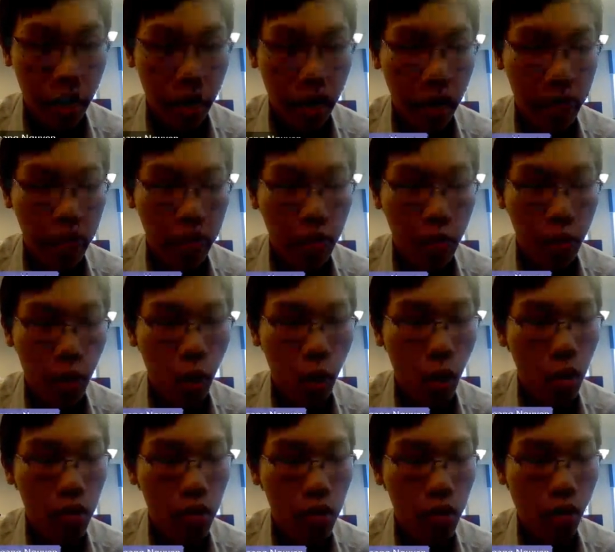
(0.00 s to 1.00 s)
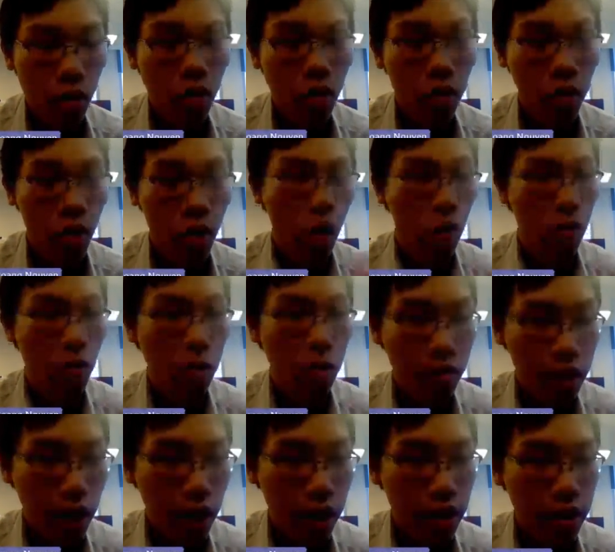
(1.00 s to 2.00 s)
and after we all draw the
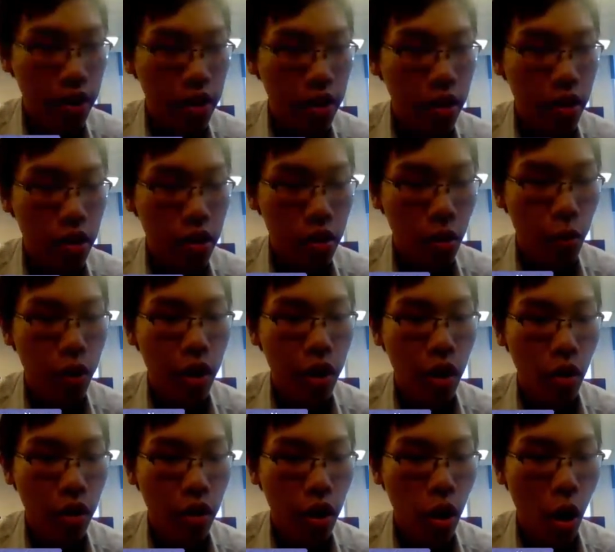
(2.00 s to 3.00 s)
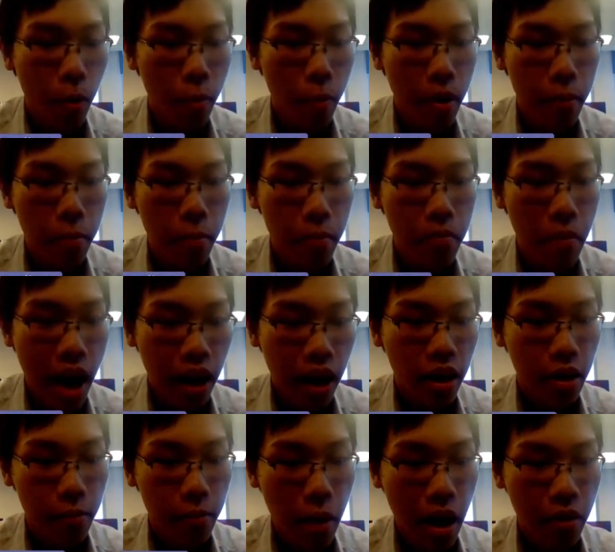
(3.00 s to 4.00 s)
all object, so we're gonna copy
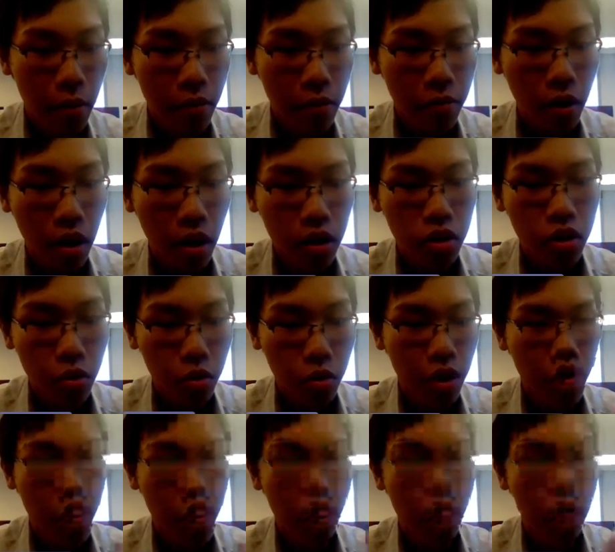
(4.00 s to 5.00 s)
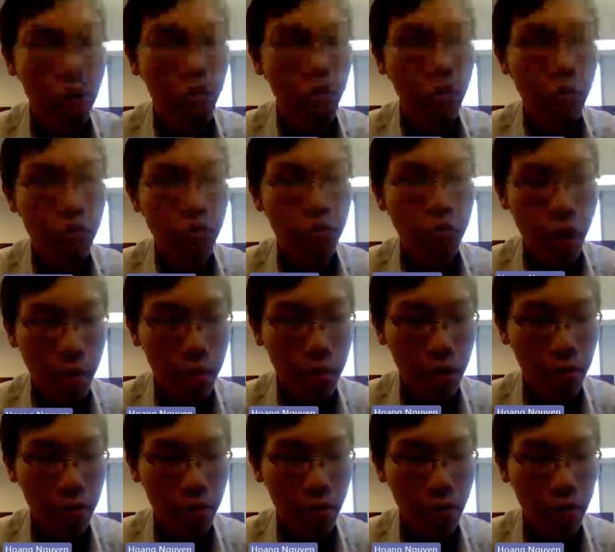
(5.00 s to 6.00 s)
back the back buffer to the real
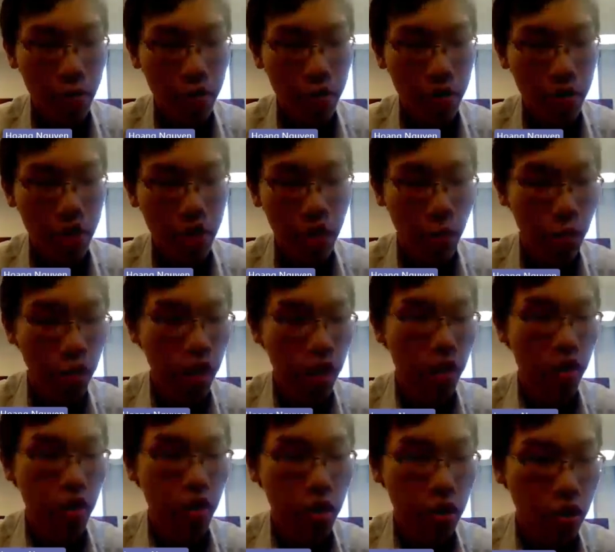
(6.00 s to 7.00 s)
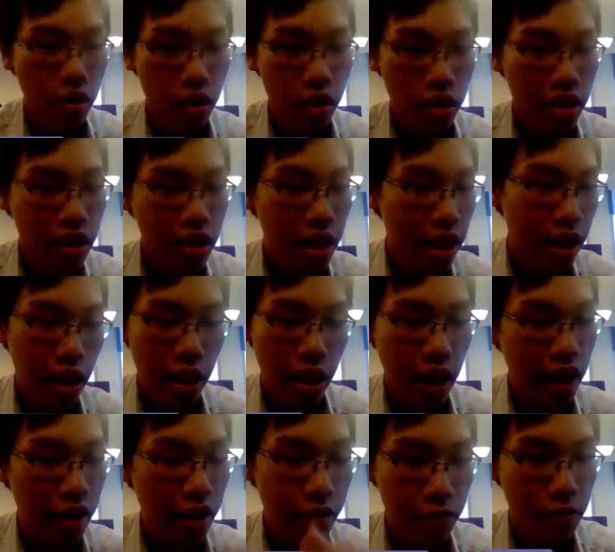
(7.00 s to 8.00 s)
frame buffer. So we're not gonna
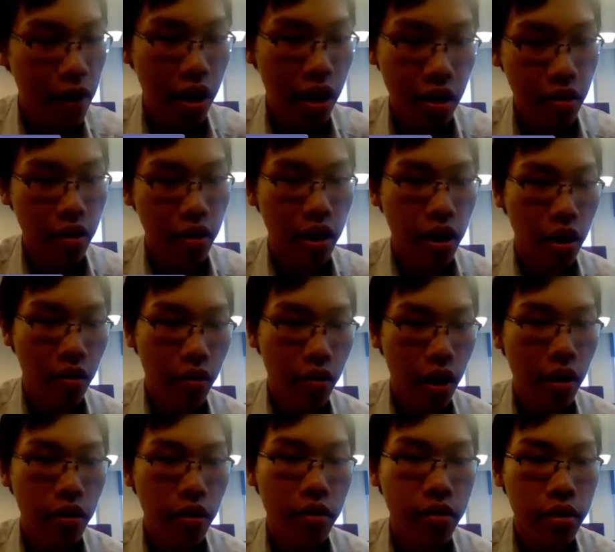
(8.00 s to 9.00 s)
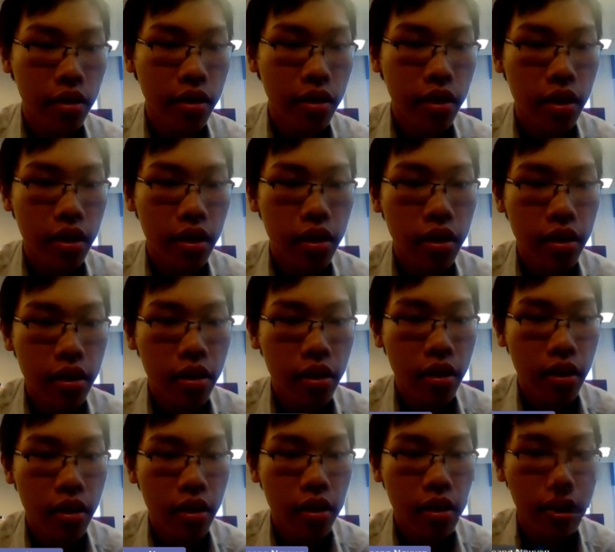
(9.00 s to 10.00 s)
see any flickering around.
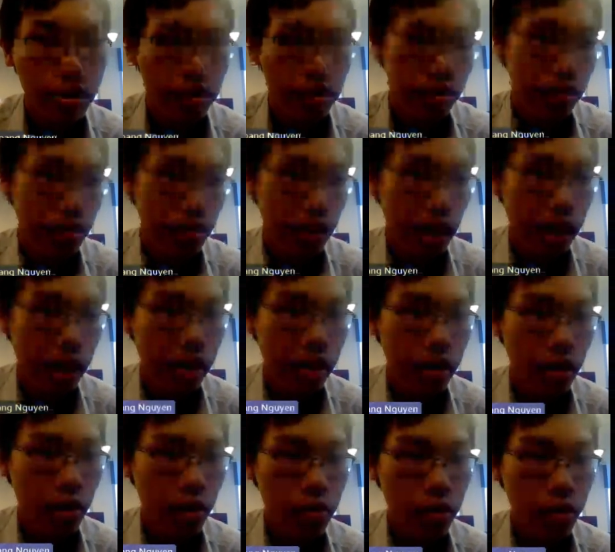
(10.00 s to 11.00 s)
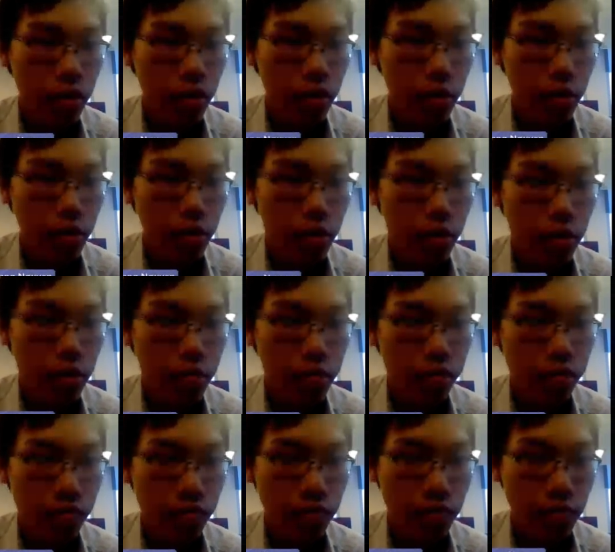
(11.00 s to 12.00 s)
And also
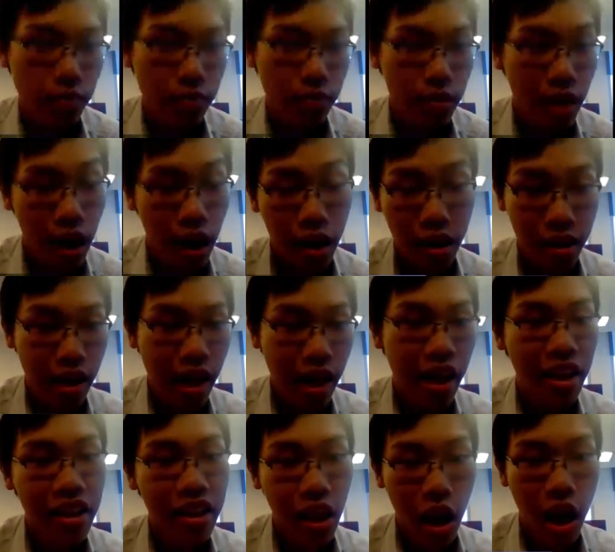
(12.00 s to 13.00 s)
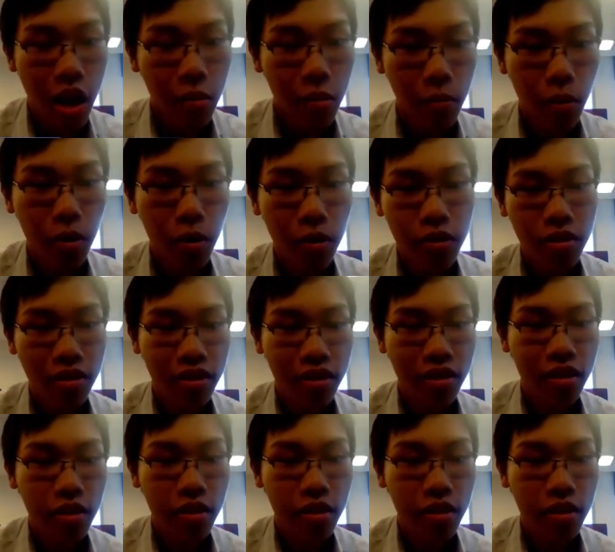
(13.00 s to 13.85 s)
there is a hard mode,